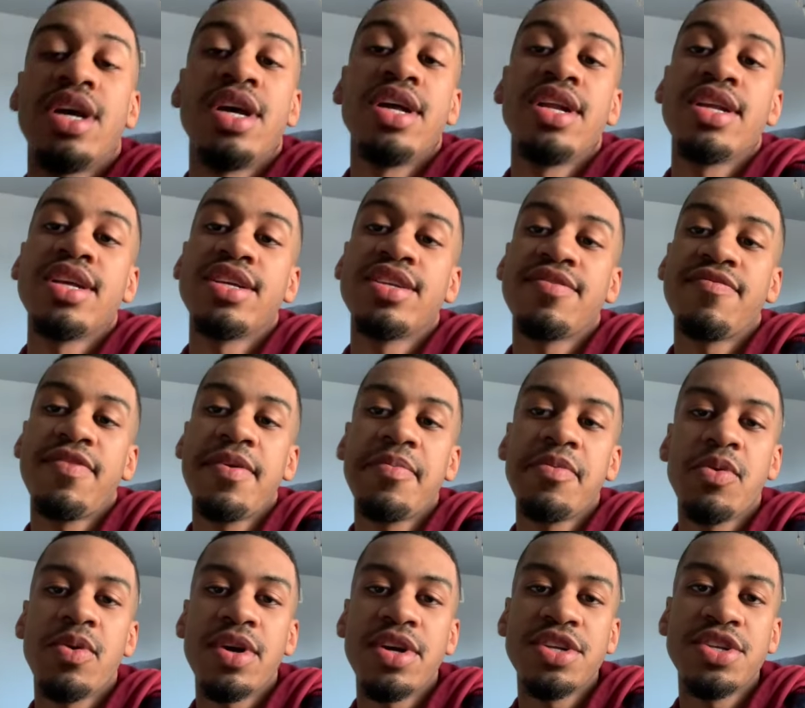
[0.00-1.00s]
It is
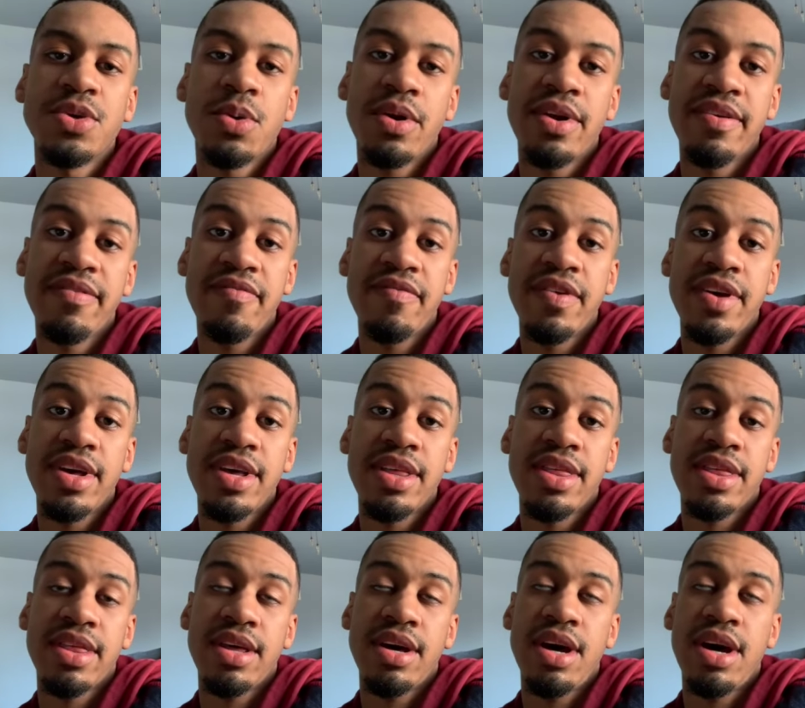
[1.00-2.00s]
February
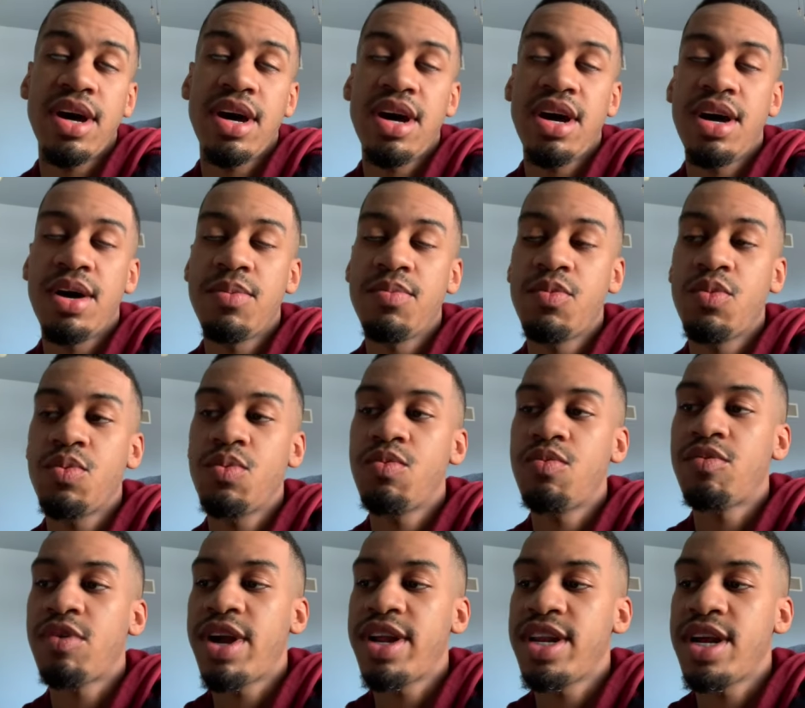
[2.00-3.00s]
25th. Um,
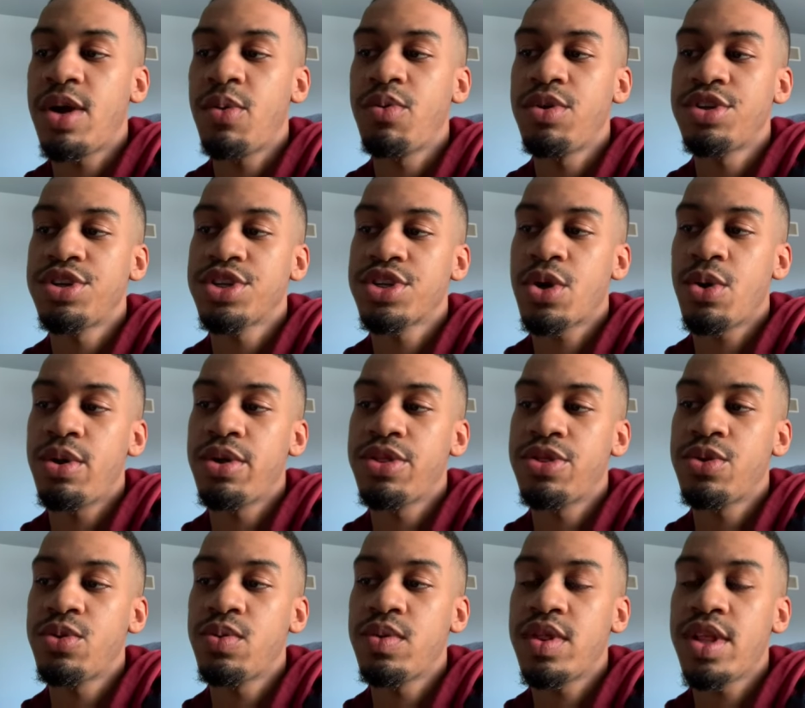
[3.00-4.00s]
right now we're just going
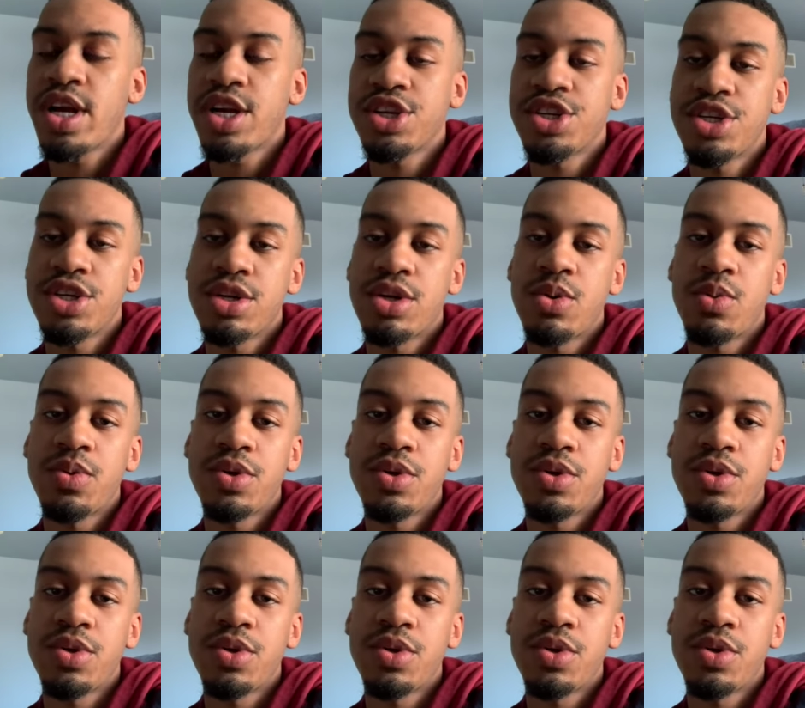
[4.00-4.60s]
through lecture.